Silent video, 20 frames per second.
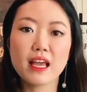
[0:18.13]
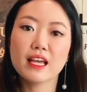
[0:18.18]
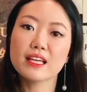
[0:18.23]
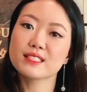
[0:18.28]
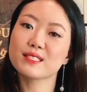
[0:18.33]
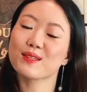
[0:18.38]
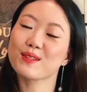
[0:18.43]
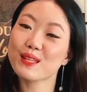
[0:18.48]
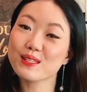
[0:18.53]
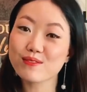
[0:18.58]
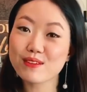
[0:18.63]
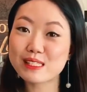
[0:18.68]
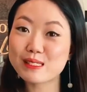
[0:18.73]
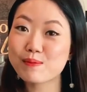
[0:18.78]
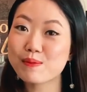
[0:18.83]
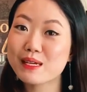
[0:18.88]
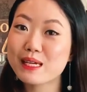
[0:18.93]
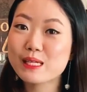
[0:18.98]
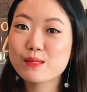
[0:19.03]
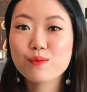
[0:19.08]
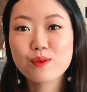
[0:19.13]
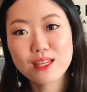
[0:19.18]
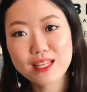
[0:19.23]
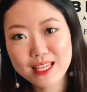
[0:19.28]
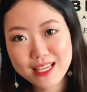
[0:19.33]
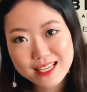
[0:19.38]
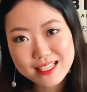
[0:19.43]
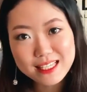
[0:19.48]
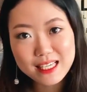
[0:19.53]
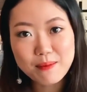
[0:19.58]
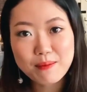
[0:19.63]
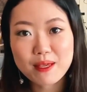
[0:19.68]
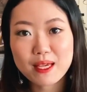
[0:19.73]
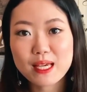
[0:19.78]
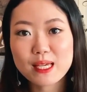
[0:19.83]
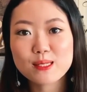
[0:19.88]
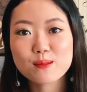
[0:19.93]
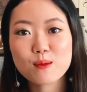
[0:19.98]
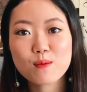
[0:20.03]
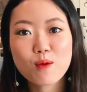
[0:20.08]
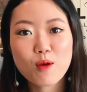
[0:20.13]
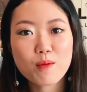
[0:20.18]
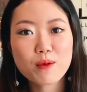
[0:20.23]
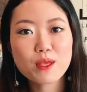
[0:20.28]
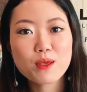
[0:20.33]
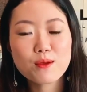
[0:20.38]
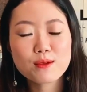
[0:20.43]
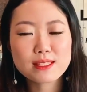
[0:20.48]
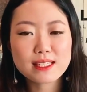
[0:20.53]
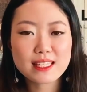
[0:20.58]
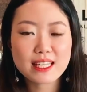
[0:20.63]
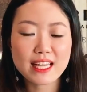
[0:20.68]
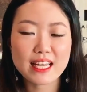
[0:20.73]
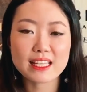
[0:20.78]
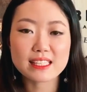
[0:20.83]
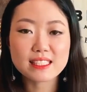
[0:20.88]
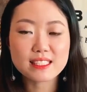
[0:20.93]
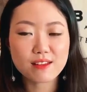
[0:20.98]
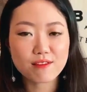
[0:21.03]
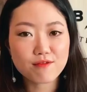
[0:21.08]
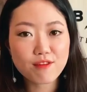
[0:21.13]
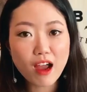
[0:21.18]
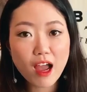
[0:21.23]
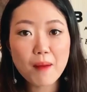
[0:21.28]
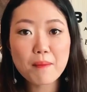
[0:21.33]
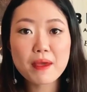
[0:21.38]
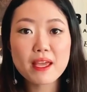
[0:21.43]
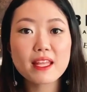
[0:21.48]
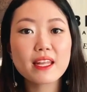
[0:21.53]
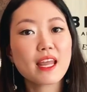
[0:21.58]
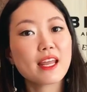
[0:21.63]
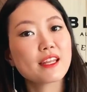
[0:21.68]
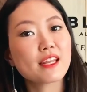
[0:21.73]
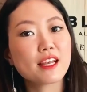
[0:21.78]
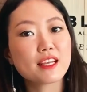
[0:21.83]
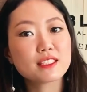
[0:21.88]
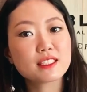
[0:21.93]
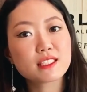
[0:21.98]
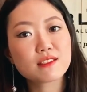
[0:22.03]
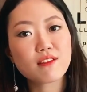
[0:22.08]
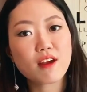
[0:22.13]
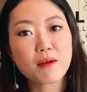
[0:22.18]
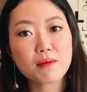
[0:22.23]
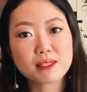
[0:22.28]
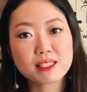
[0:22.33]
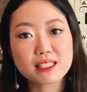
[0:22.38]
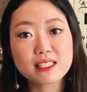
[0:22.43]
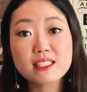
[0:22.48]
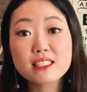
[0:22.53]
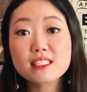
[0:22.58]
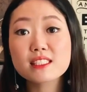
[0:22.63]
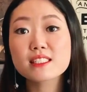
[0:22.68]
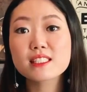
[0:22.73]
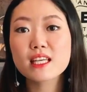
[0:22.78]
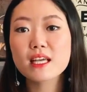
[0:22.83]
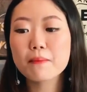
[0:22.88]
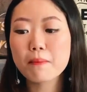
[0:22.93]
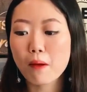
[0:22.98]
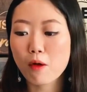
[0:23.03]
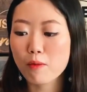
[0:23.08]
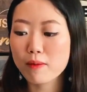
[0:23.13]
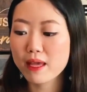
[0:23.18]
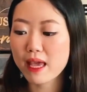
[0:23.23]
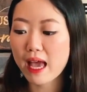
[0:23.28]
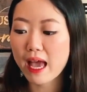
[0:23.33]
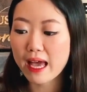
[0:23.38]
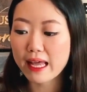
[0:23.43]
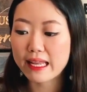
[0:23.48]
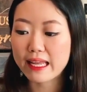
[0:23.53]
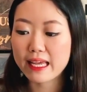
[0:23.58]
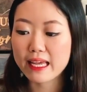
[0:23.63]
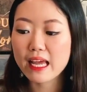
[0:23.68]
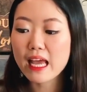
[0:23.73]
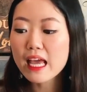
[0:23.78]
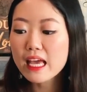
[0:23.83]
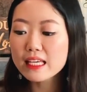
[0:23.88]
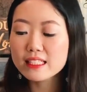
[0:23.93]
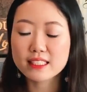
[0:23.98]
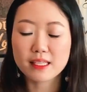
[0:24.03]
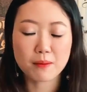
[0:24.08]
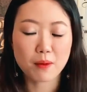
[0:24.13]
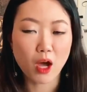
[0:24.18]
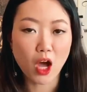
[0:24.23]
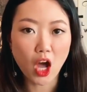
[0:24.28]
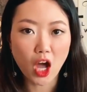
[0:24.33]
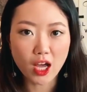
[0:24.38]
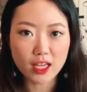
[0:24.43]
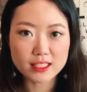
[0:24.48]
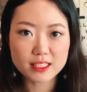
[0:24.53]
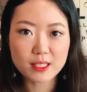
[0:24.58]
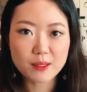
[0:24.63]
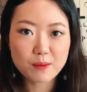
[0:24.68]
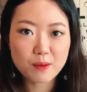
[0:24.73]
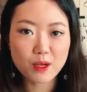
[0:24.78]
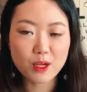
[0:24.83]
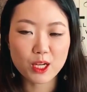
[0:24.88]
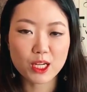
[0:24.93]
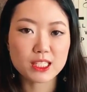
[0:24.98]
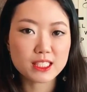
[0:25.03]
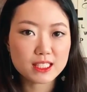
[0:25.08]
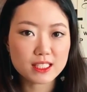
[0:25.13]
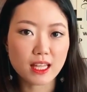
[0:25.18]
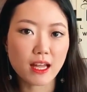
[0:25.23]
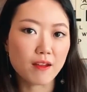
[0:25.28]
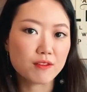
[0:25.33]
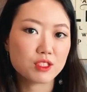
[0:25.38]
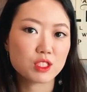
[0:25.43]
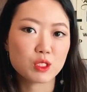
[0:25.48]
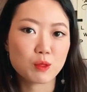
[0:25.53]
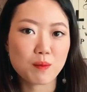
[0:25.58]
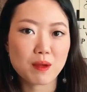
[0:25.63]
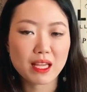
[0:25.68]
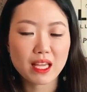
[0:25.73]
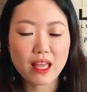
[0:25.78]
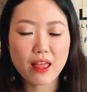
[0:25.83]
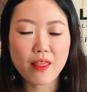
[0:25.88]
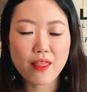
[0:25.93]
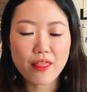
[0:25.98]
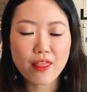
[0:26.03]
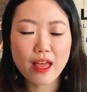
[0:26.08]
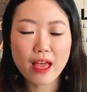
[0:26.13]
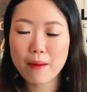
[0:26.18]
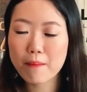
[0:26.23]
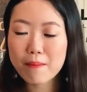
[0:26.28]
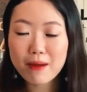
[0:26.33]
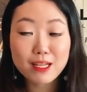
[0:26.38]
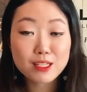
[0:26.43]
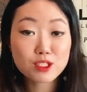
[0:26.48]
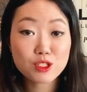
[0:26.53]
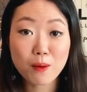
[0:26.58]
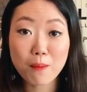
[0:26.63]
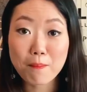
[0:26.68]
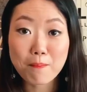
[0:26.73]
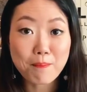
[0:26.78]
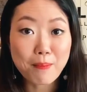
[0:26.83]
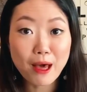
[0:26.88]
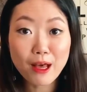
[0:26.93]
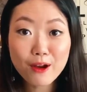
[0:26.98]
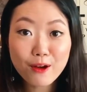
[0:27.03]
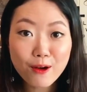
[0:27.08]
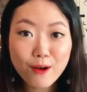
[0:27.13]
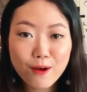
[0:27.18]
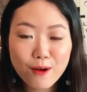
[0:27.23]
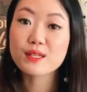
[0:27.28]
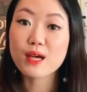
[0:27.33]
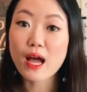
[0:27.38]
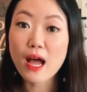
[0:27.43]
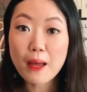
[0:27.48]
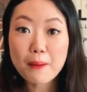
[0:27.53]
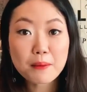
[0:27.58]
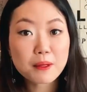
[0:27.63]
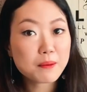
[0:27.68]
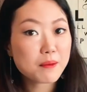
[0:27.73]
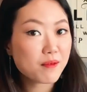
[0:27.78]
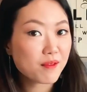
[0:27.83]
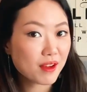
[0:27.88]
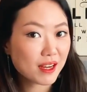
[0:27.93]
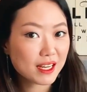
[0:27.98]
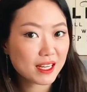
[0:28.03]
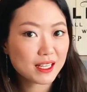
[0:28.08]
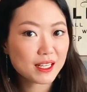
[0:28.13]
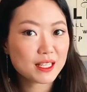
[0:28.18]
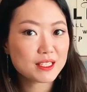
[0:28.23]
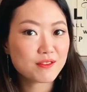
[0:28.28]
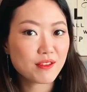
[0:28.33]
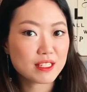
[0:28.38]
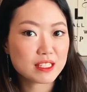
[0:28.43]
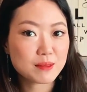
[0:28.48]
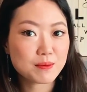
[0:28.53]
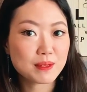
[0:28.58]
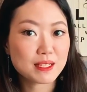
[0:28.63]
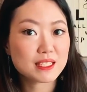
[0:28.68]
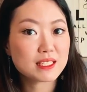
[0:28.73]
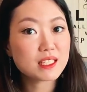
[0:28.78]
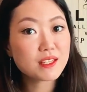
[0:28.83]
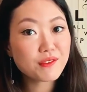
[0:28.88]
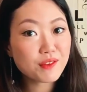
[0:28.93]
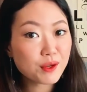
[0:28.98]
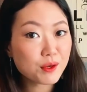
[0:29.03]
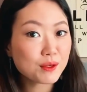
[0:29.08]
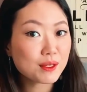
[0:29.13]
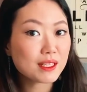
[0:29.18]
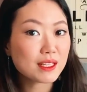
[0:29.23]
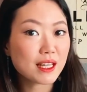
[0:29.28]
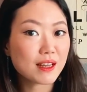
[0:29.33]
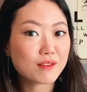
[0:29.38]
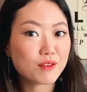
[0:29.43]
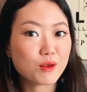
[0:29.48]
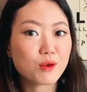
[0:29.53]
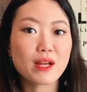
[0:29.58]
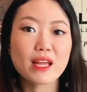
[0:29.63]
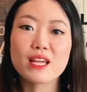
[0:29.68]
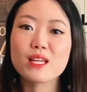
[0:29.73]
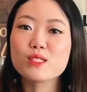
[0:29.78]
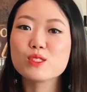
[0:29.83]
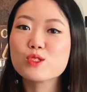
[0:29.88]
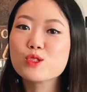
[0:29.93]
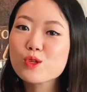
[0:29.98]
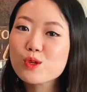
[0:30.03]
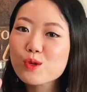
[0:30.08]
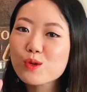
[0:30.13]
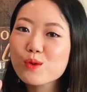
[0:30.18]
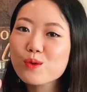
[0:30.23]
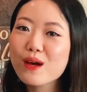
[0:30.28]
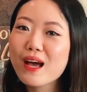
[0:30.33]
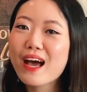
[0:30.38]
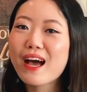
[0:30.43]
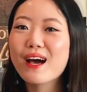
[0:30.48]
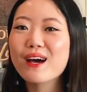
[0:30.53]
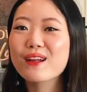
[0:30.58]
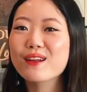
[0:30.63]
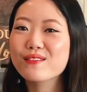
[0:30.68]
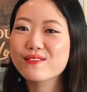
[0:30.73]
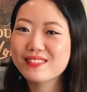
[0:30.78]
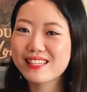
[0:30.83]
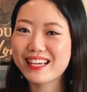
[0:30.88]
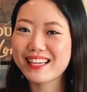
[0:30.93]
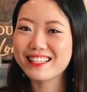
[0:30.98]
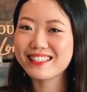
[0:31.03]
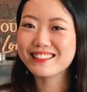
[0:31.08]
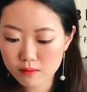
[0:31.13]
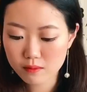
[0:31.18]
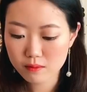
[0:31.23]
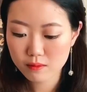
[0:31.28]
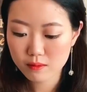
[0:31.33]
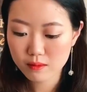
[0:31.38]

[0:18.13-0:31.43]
So this recipe is pretty easy because we will be using the instant ramen and the instant ramen seasoning, but we'll be adding some awesome good stuff just to make it that much better. So I'm going to be rating this recipe's difficulty level a 2 out of 10.